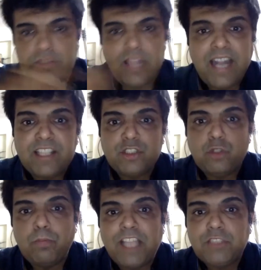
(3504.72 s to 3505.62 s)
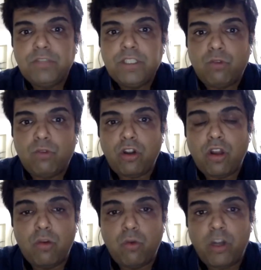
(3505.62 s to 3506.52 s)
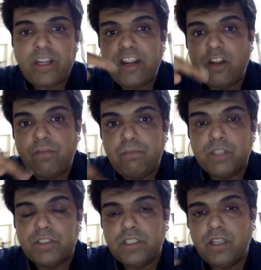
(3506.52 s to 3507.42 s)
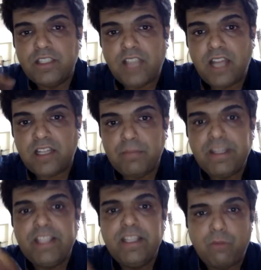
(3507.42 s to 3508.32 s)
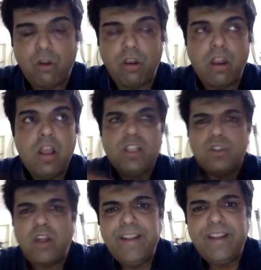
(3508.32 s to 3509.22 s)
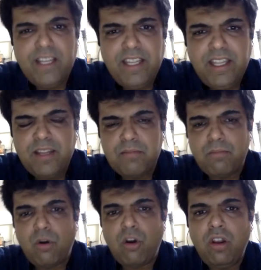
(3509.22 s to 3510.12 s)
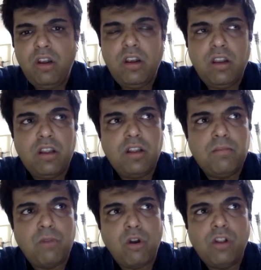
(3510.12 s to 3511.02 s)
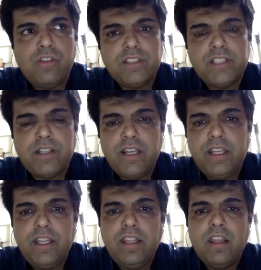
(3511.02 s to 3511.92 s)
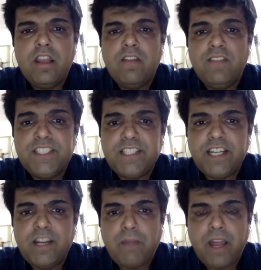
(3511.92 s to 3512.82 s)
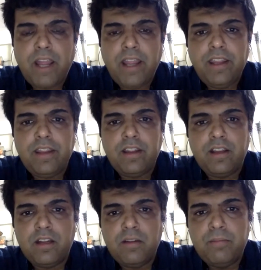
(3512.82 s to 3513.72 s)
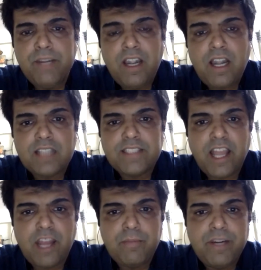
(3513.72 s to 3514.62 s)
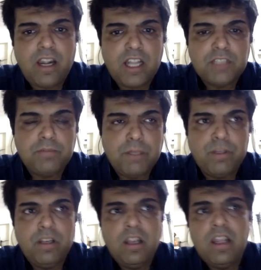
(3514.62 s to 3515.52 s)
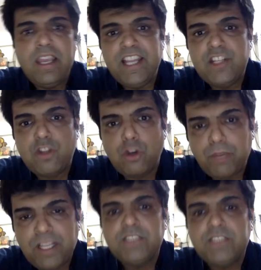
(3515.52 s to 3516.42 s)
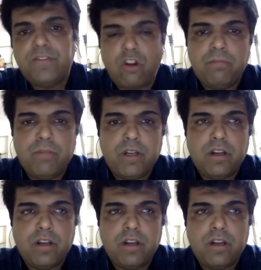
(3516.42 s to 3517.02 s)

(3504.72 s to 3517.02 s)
that has to match with what kind of person are coming in the mall. So, ideally, malls are generally visited by middle class and higher middle class people. Age group is from